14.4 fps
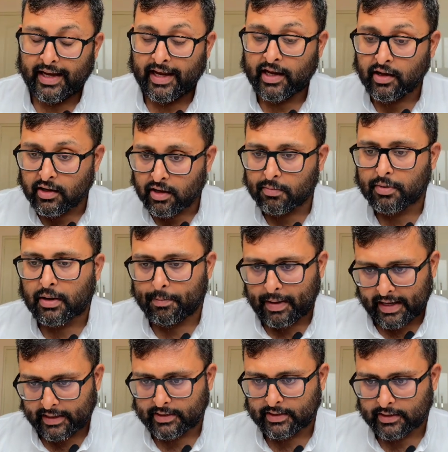income
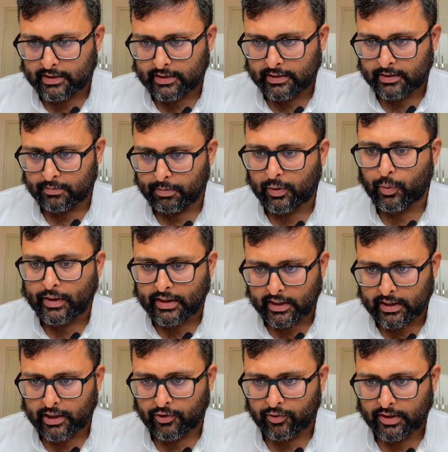comparisons between the
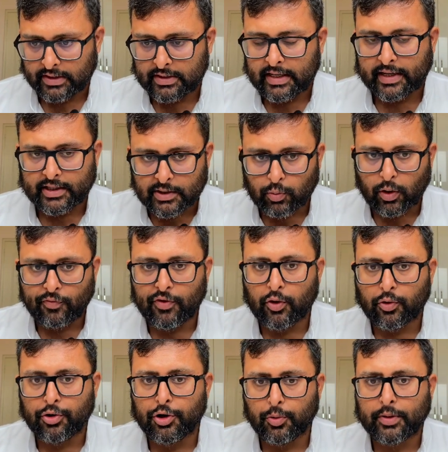countries? That is what we are
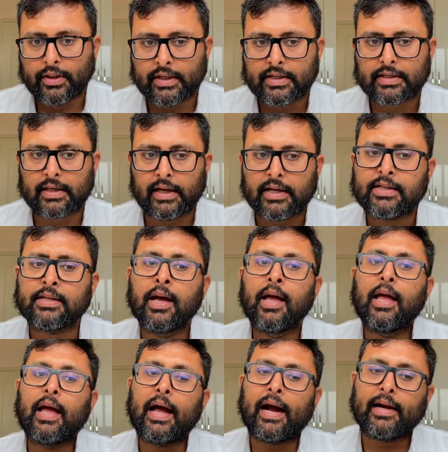going to do in this class,
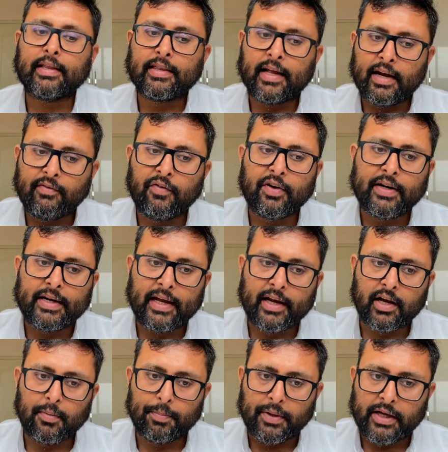and then we will
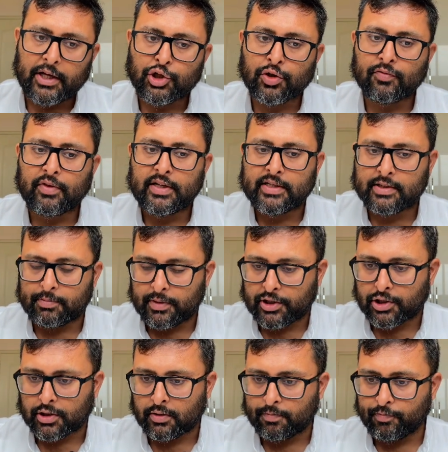take up each of these
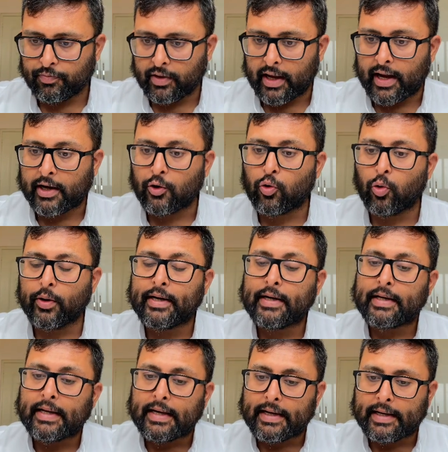measure and go
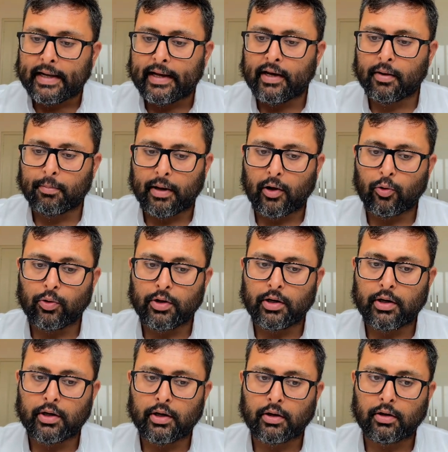in detail about
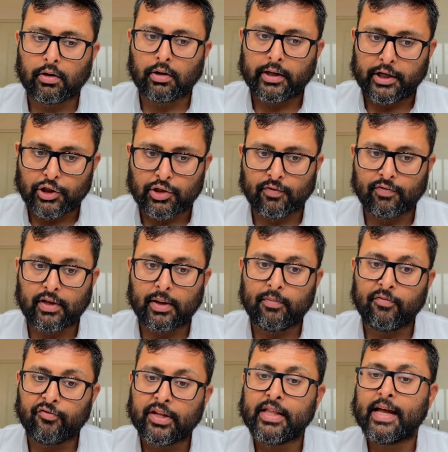each of
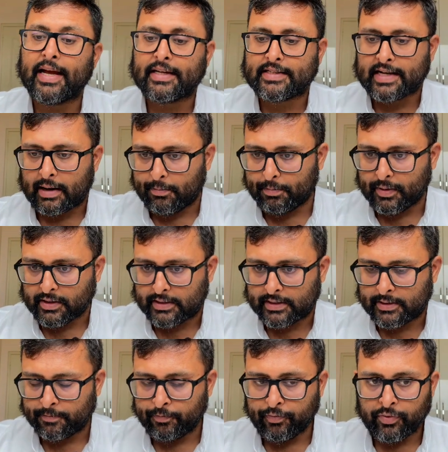them with
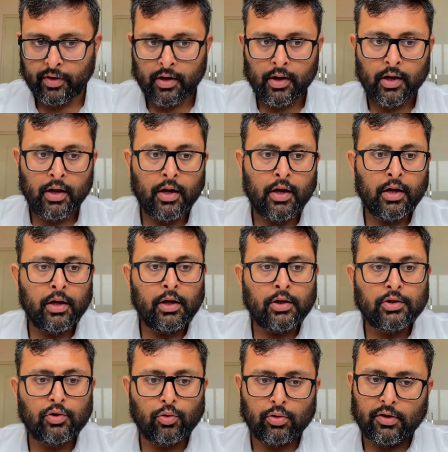examples.
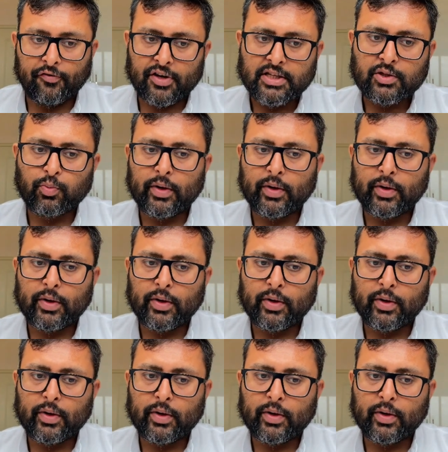So the first